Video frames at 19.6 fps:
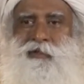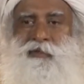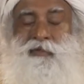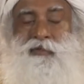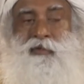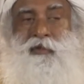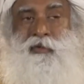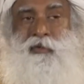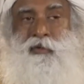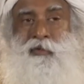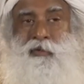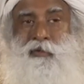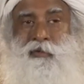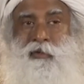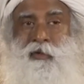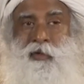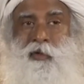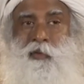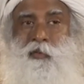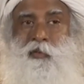
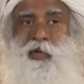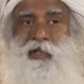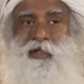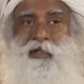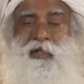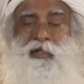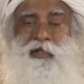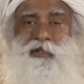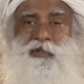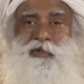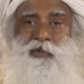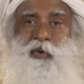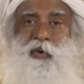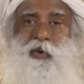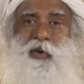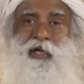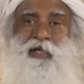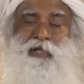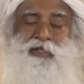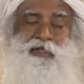So, when there is
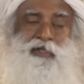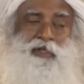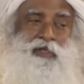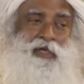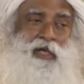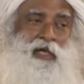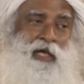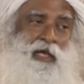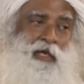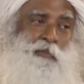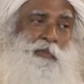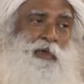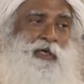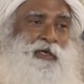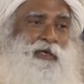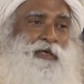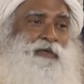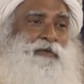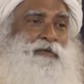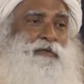no external enemy,